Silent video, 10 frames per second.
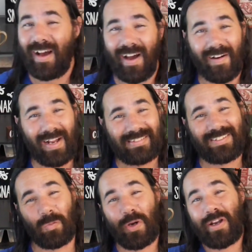All right,
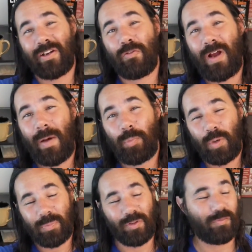so we're gonna wrap
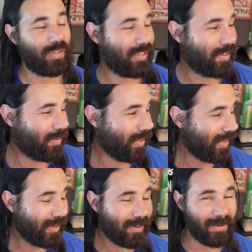up the video
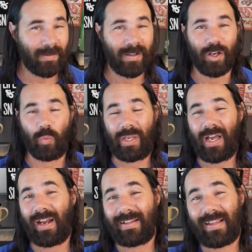here. We
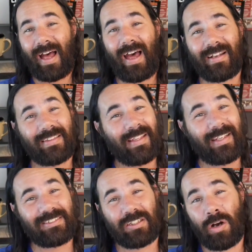got a lot of
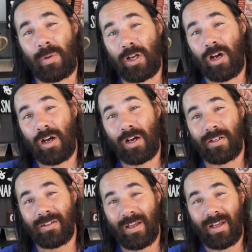things going
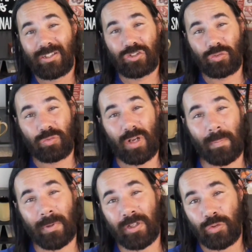on. Soon
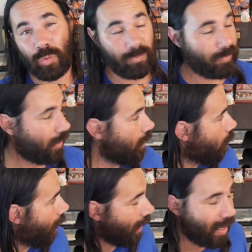I'm gonna do a video.
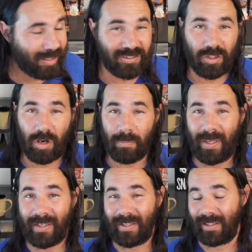I gotta start
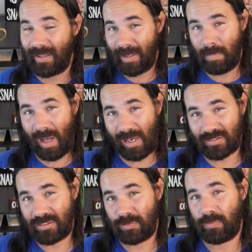making lay
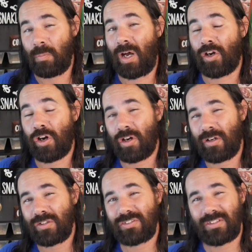boxes my
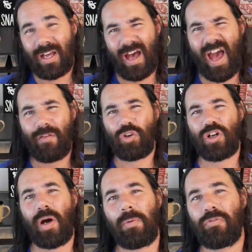girls. I have a
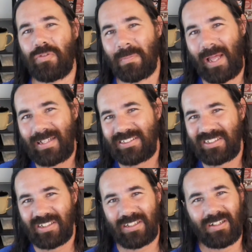couple from last
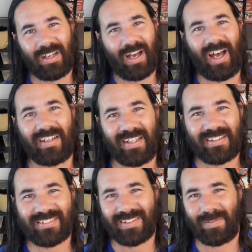year. I need
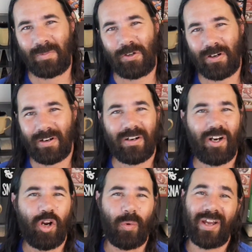some more.
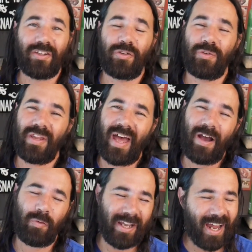We're gonna do that.
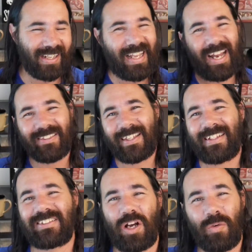We got a lot of
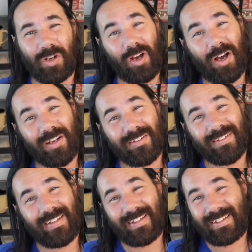things going on.
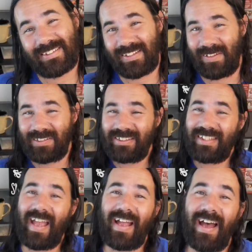So just
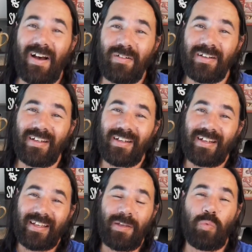hang out,
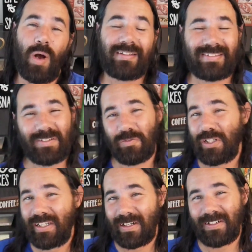keep watching the
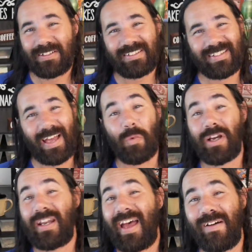videos, and we're
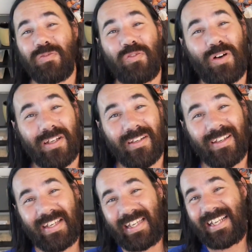gonna have fun
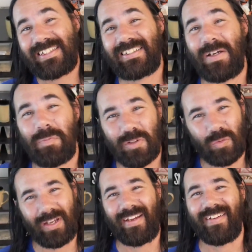each step of the
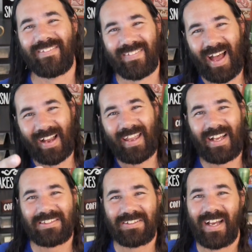way. I'll
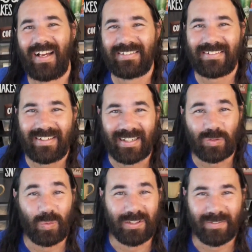catch you guys in the
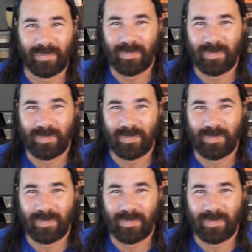next one.